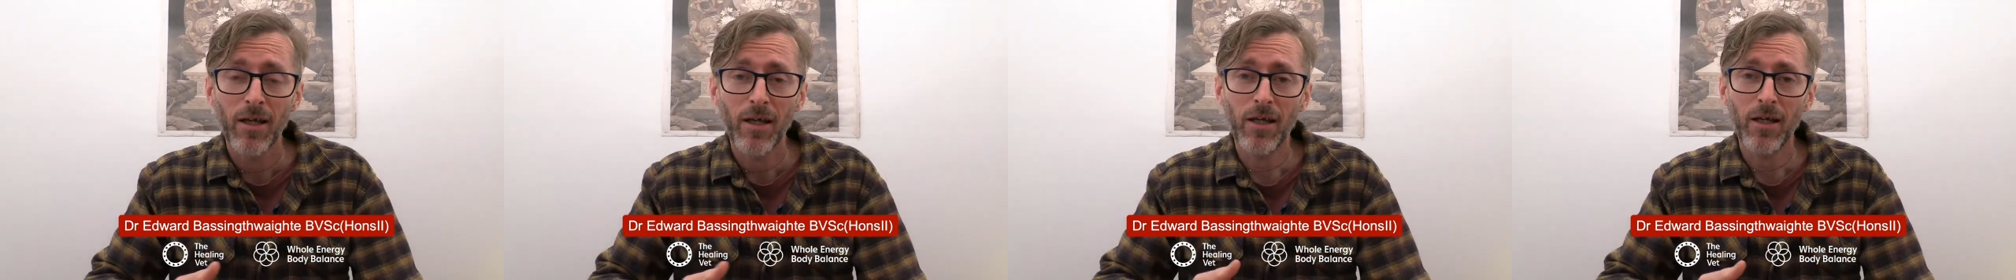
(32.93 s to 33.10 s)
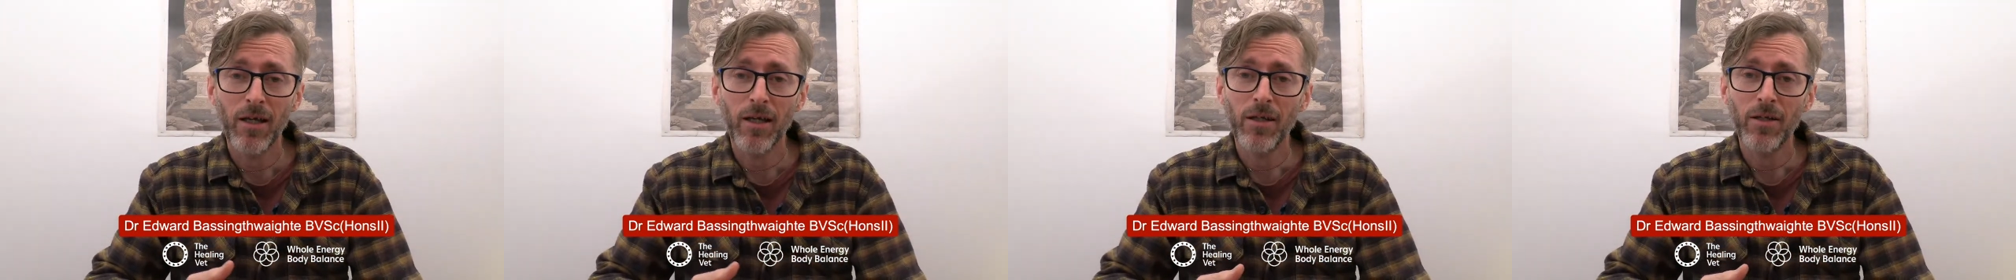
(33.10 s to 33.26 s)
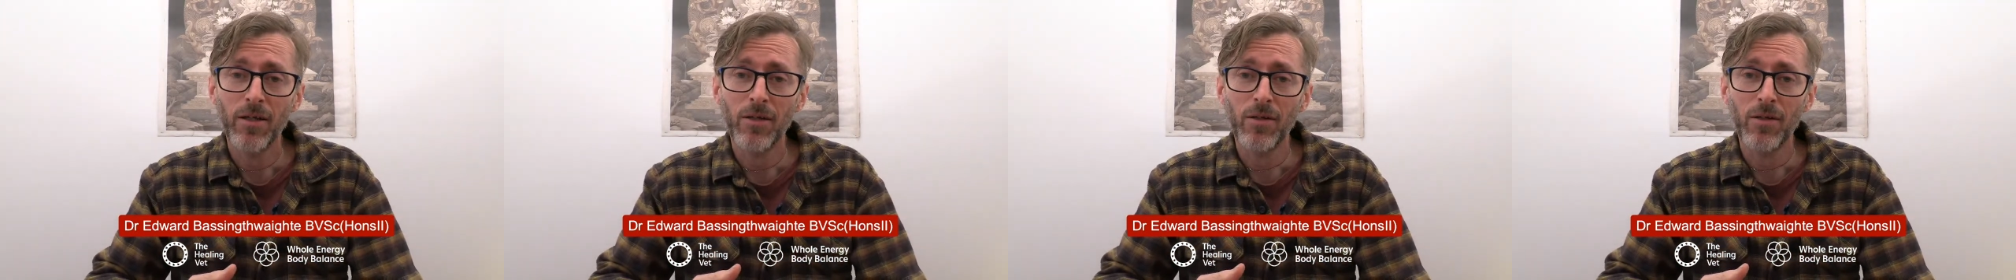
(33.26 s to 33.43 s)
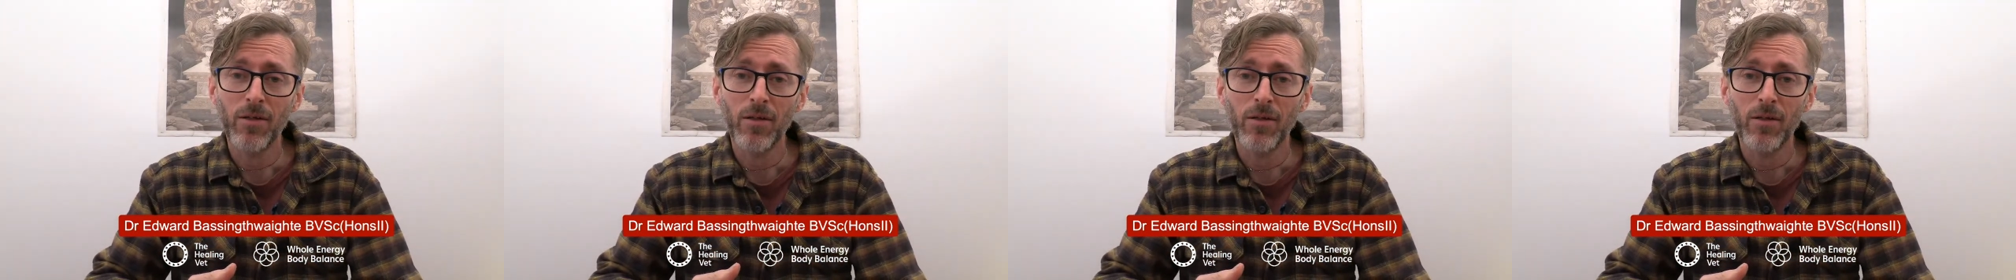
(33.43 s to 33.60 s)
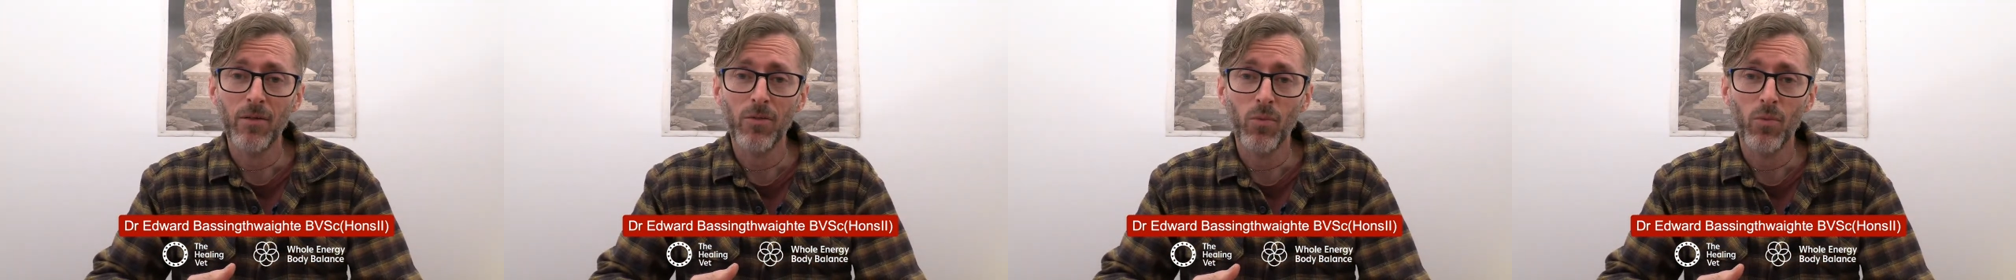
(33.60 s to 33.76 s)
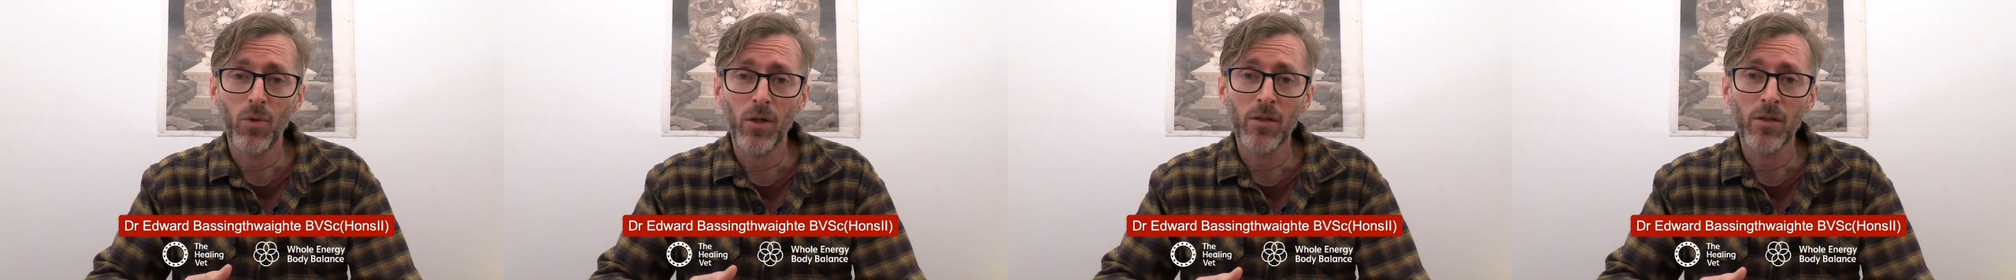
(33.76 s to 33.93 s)
and
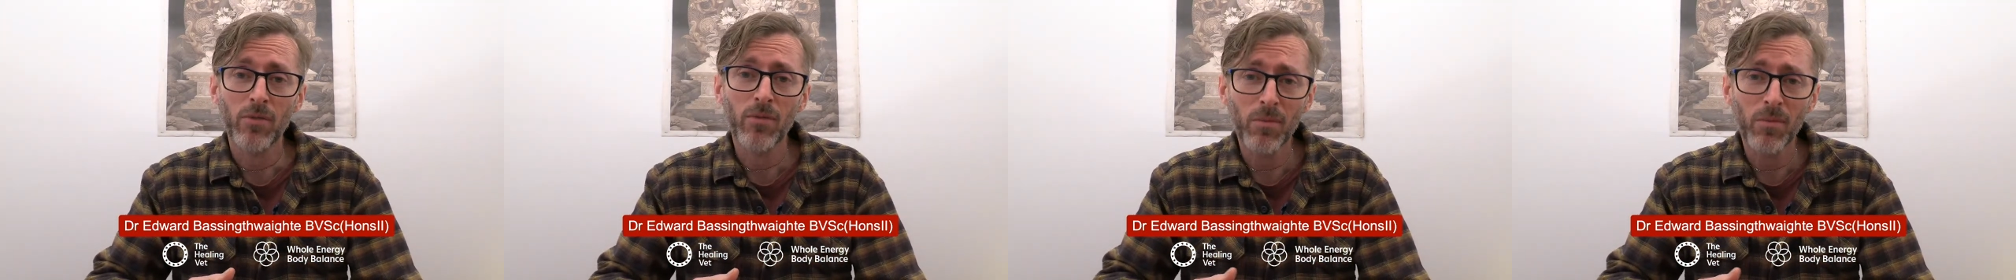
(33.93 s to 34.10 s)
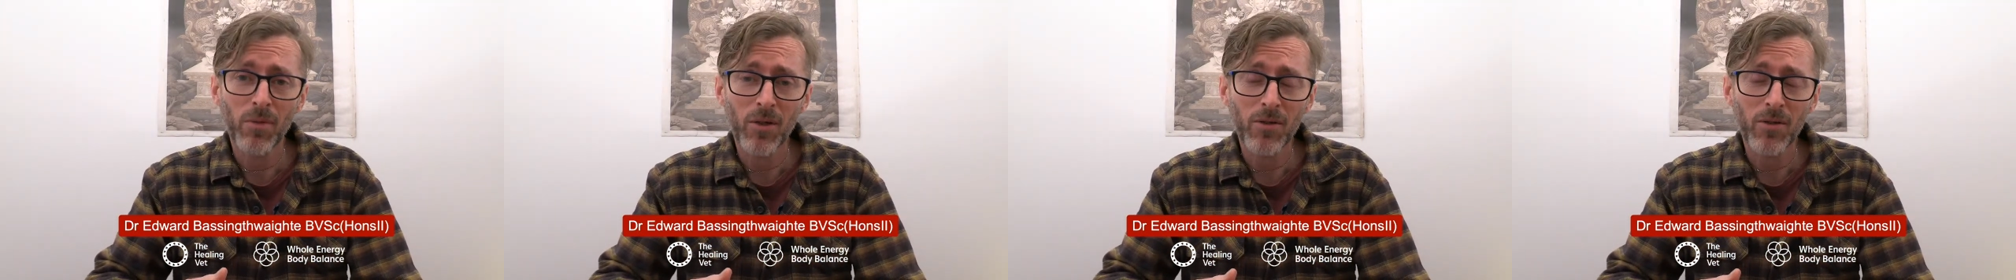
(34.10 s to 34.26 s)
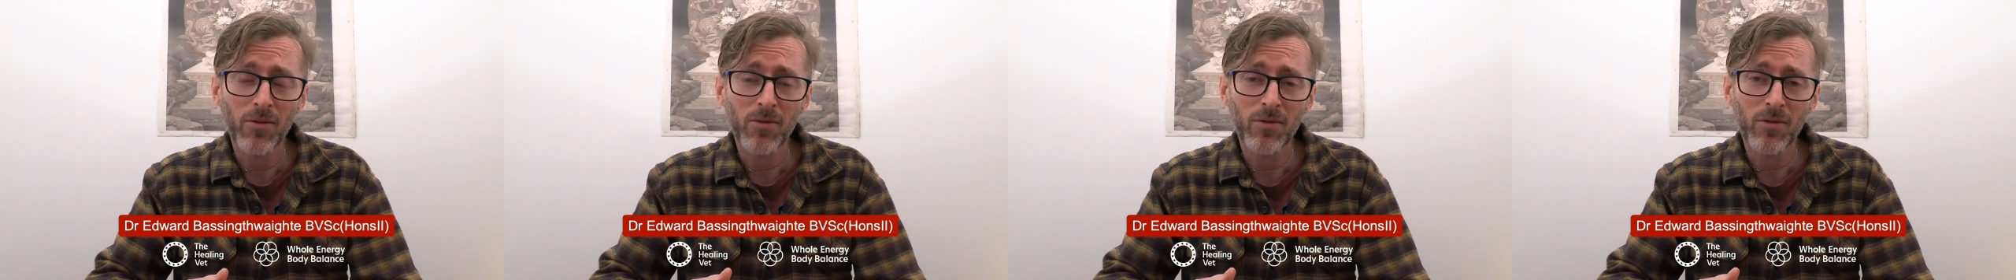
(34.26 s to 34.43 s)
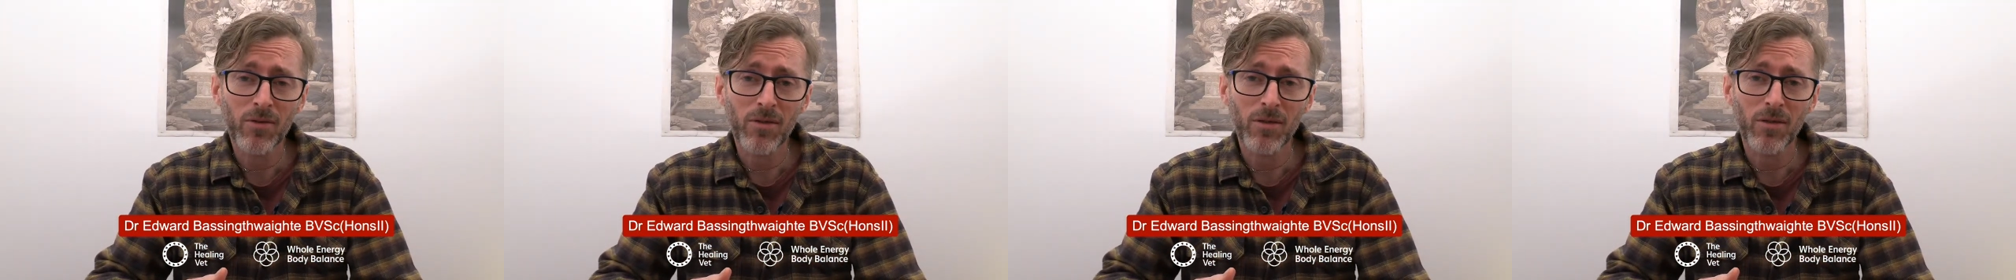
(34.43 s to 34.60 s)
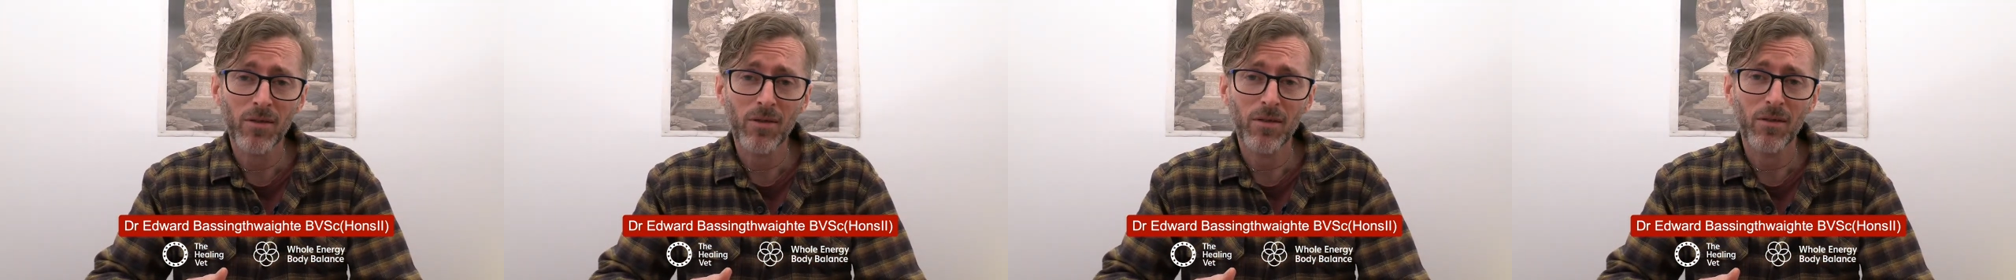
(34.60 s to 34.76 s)
one of the most